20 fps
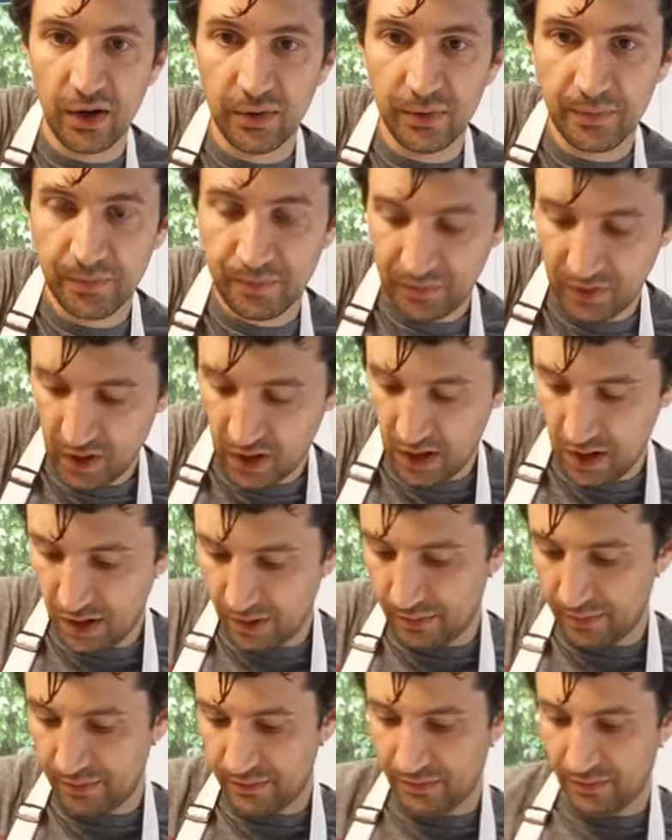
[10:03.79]
um,
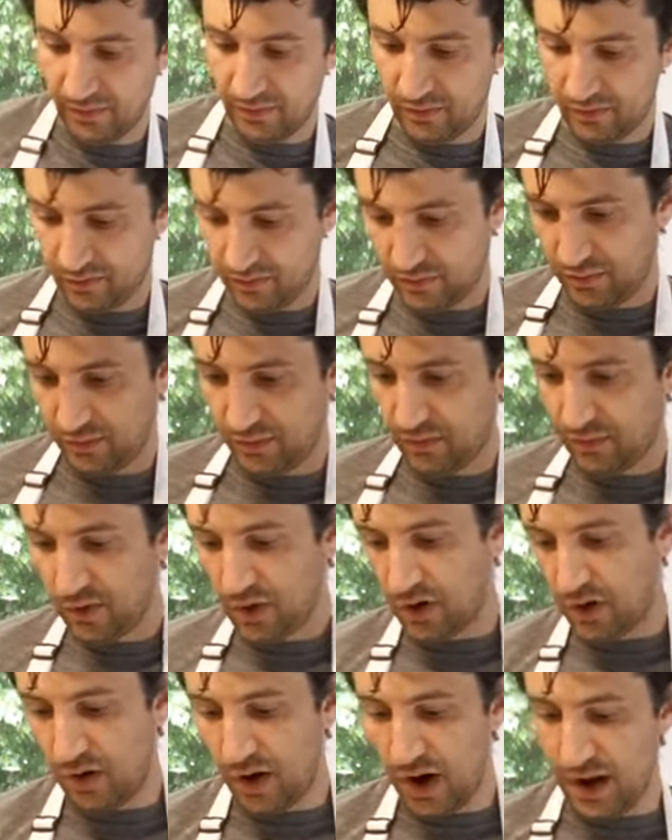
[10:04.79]
all right,
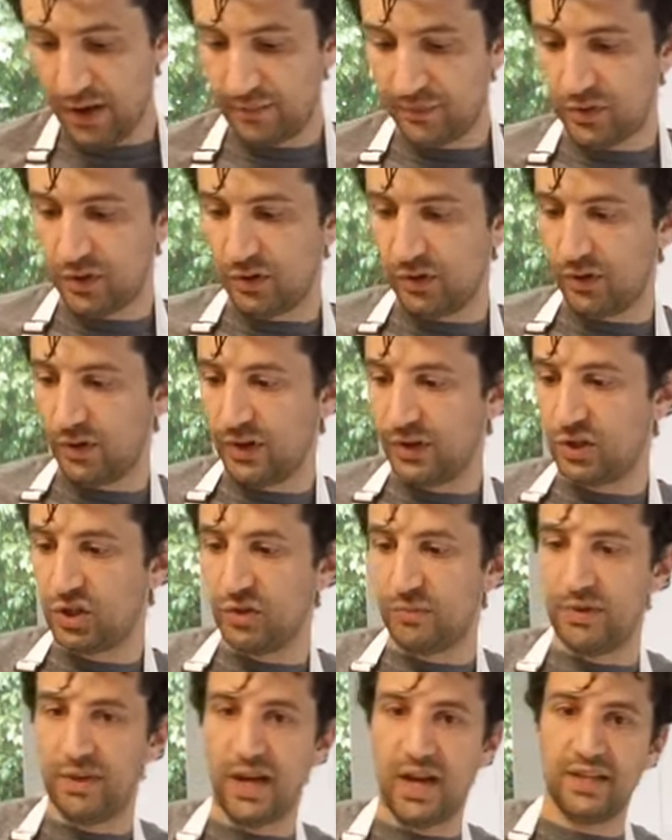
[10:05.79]
so it should be nice
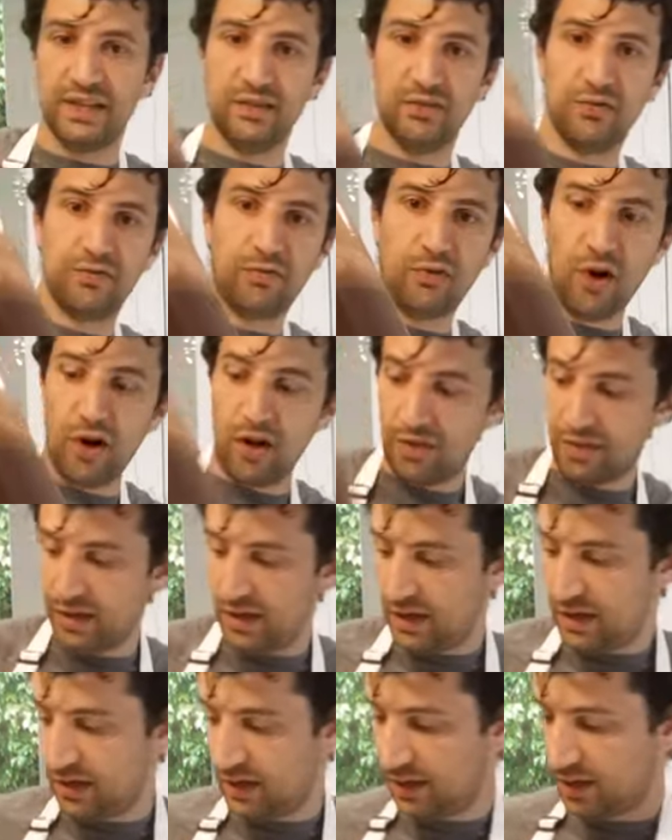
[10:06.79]
and frothy.
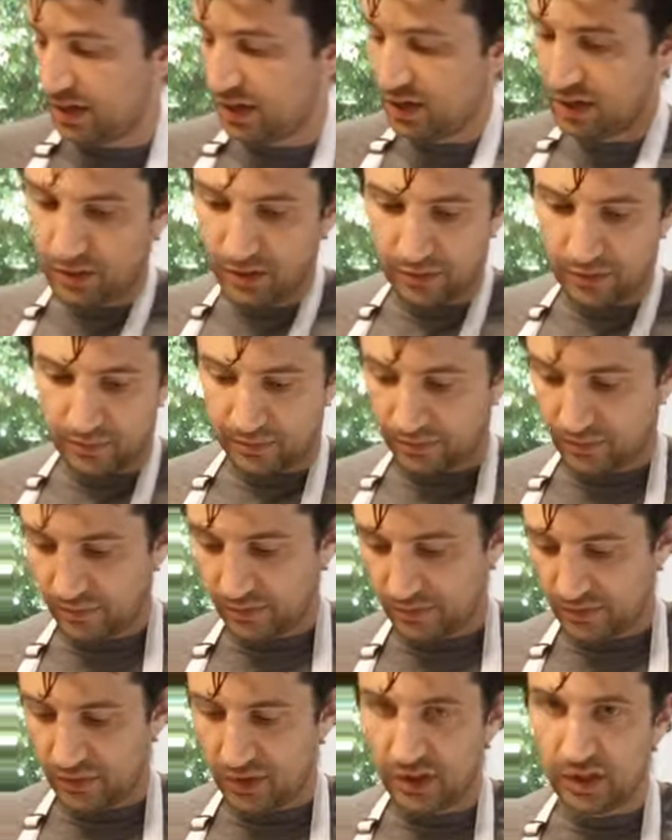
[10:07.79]

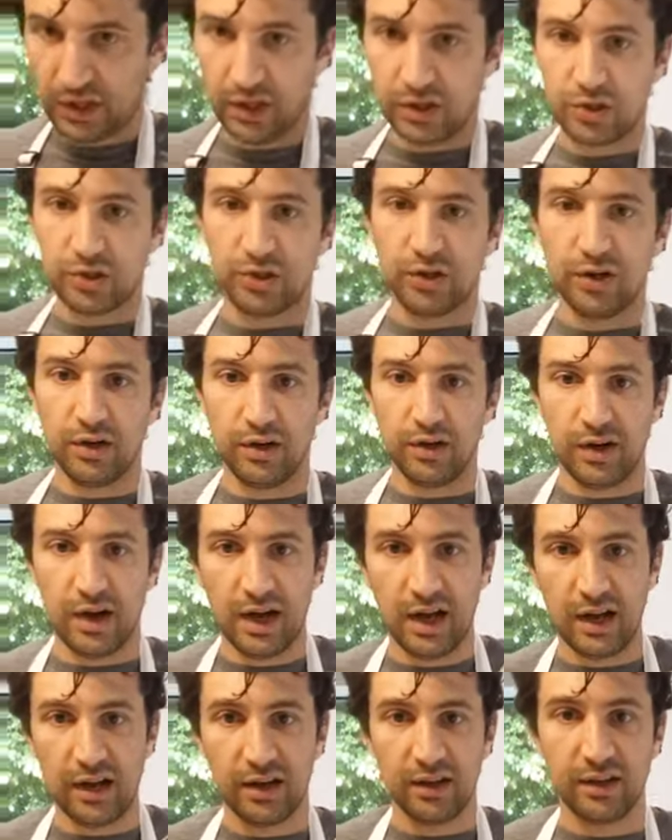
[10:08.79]
Get your uh,
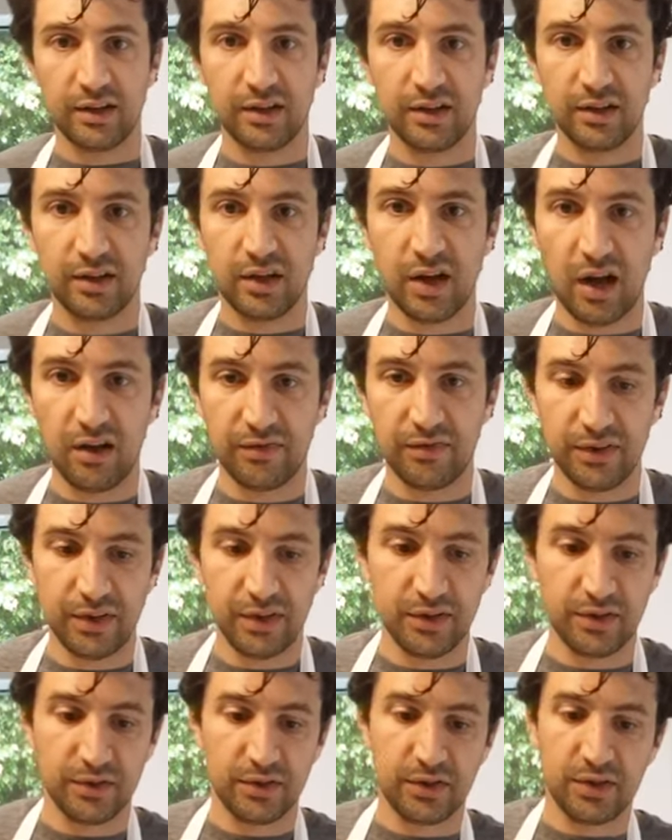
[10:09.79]
coffee
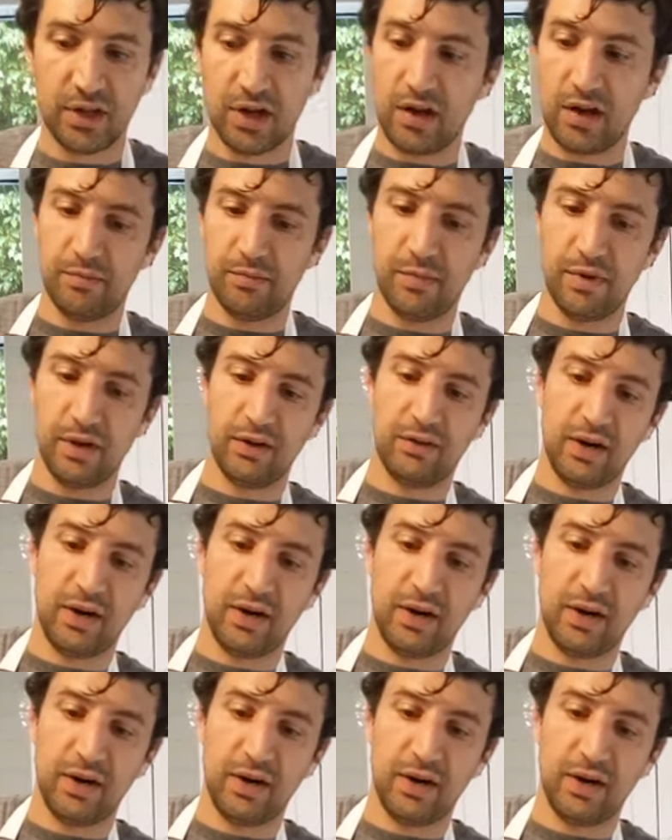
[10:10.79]
snob mug ready.